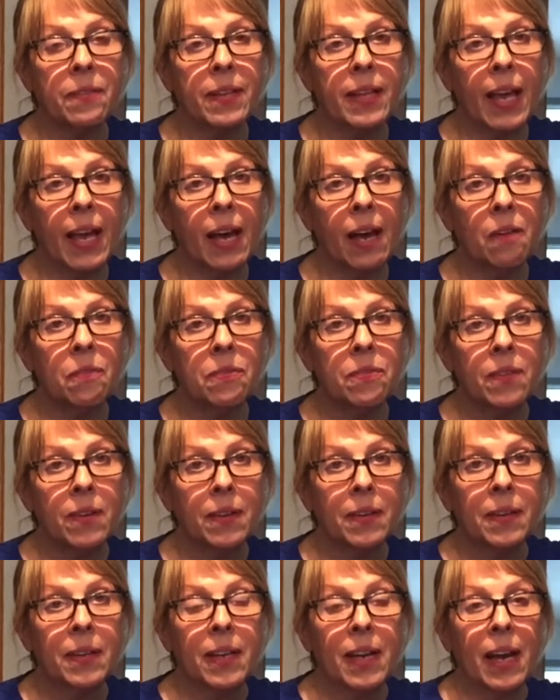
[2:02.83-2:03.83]
and half.
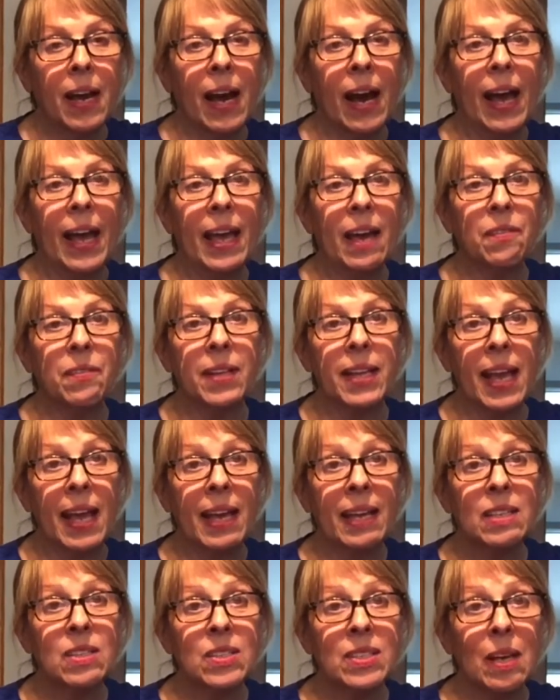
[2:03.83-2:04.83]
I have an
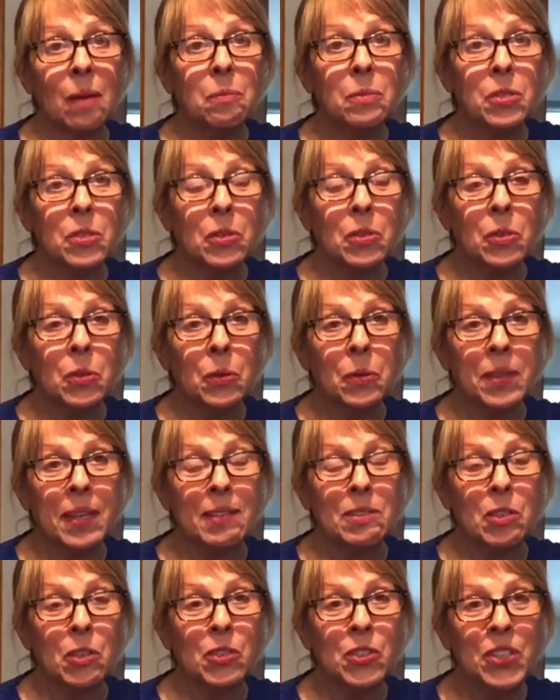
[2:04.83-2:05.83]
egg substitute
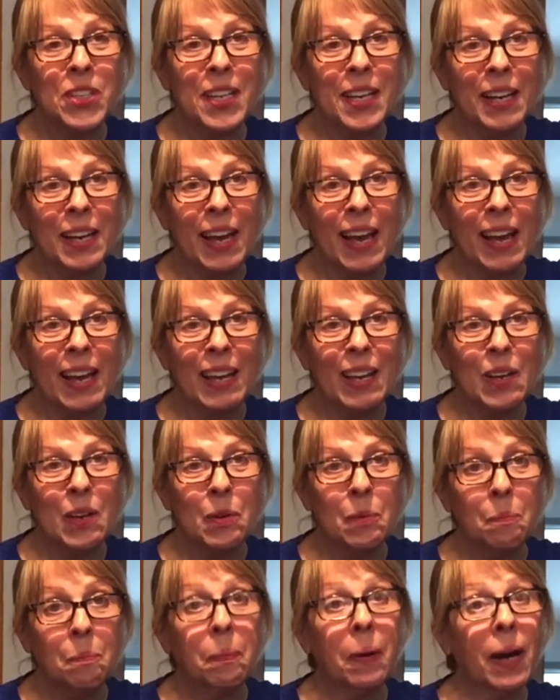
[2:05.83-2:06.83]
that's a chia egg,
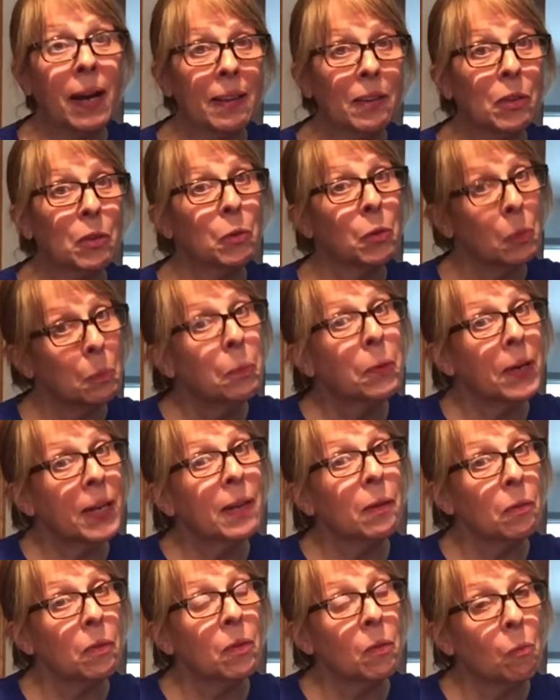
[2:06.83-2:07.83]
but you would put
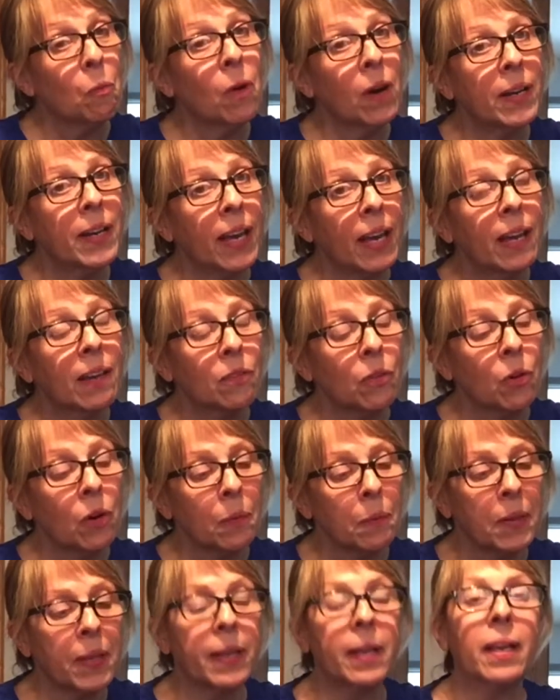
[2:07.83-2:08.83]
in 1 egg
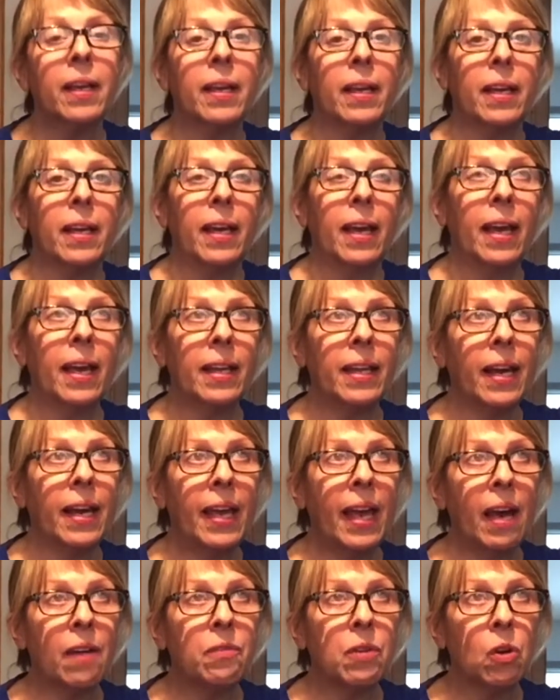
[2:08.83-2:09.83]
normally. And I
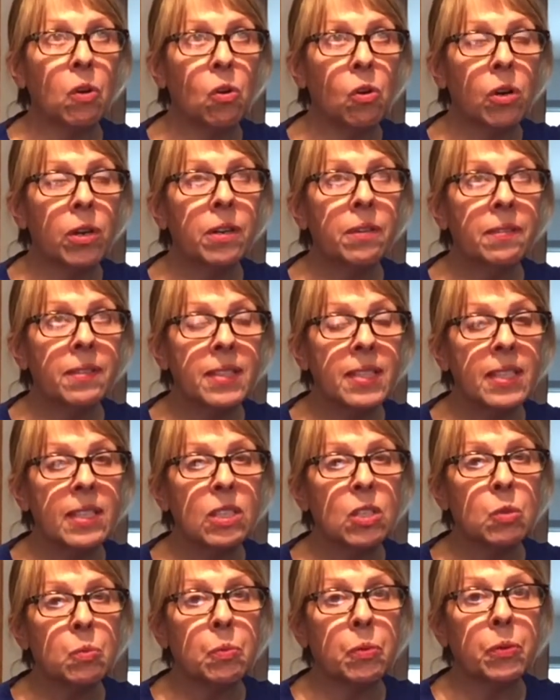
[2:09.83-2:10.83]
have 1/4
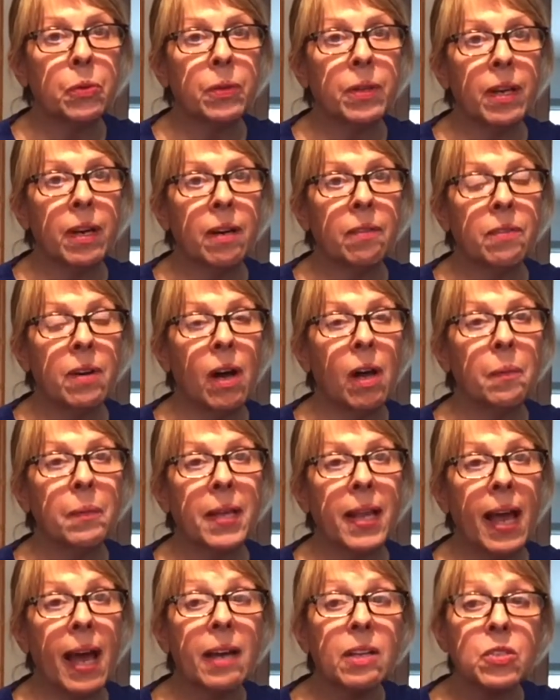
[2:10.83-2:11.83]
teaspoon of
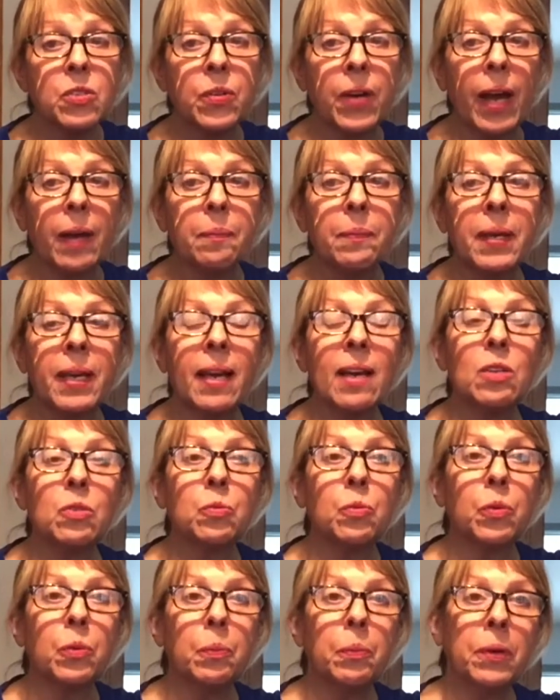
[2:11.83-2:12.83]
almond extract because
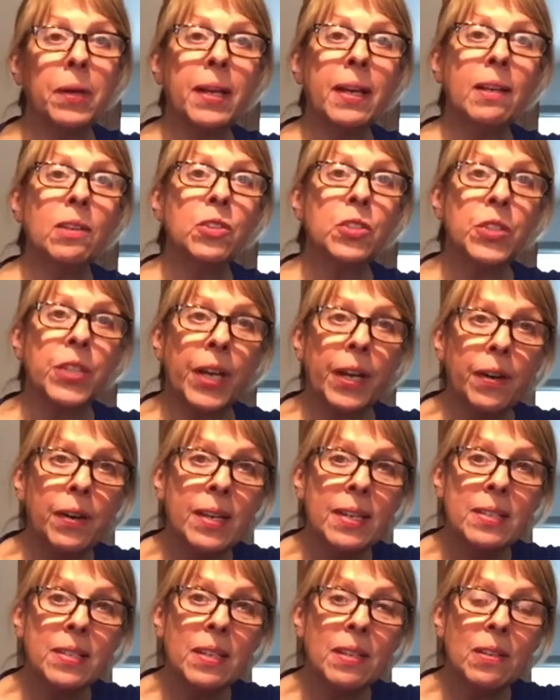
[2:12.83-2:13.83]
we're putting
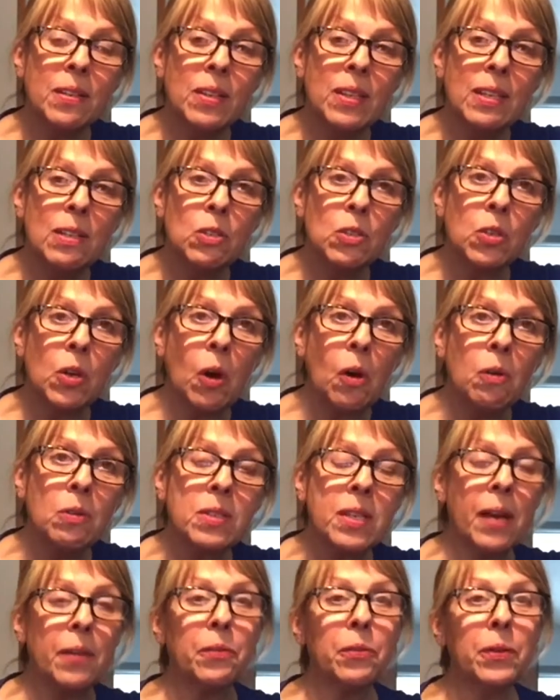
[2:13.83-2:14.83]
cherries into these scones.
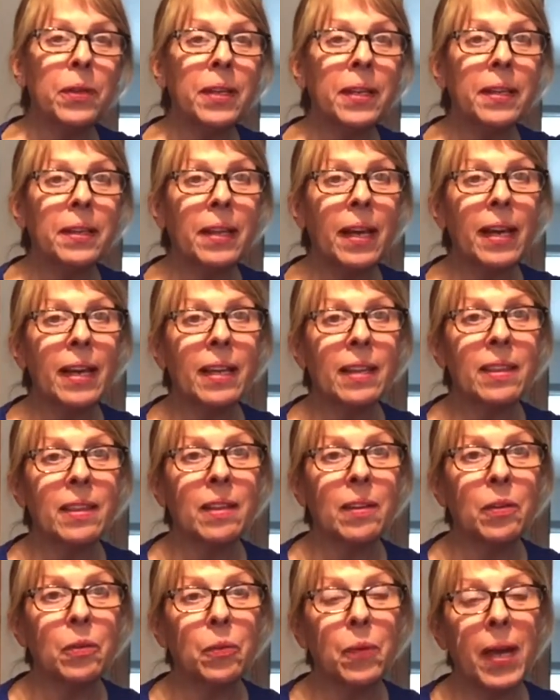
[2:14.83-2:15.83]
I really like
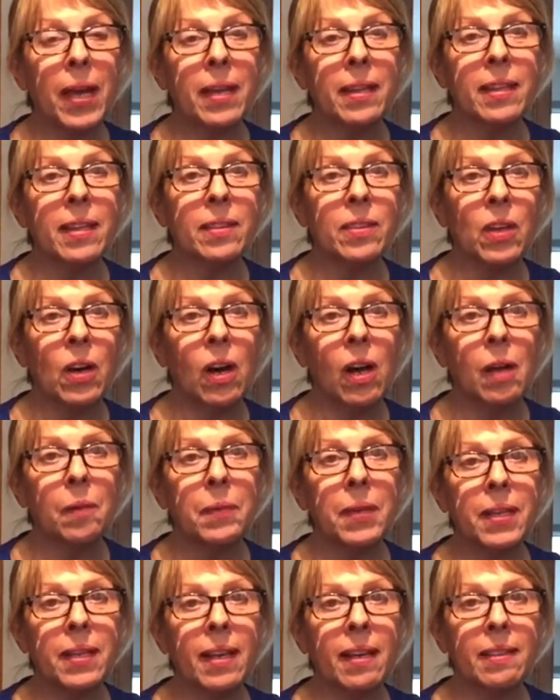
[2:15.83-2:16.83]
the way that the
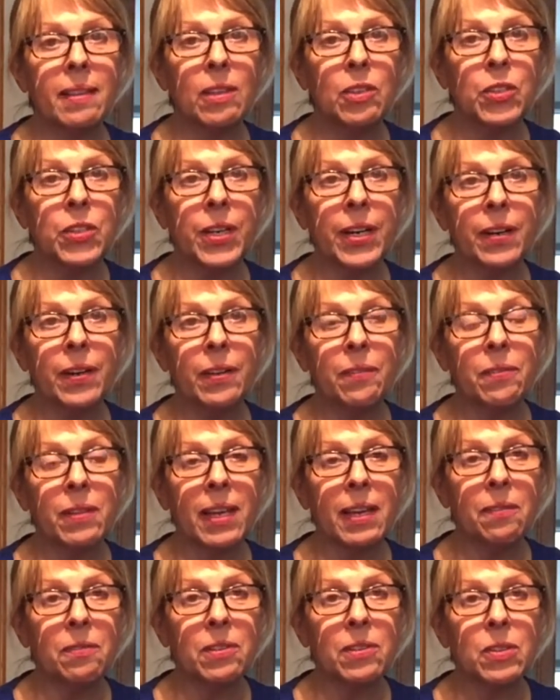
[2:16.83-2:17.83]
almond and the cherry
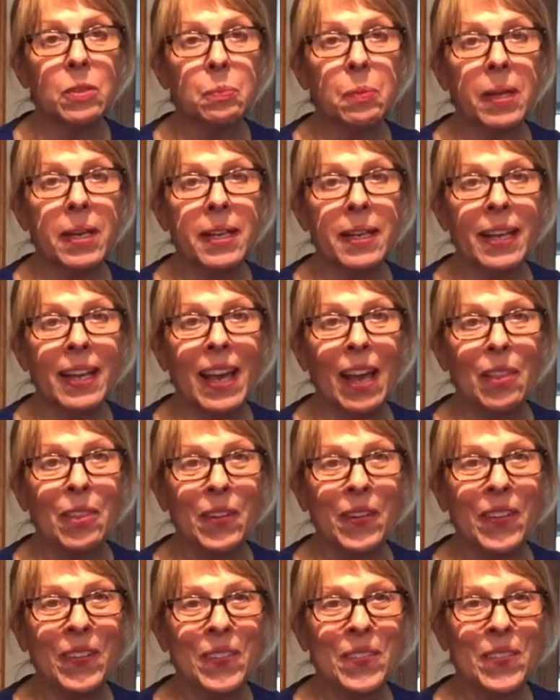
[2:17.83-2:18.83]
flavors play together.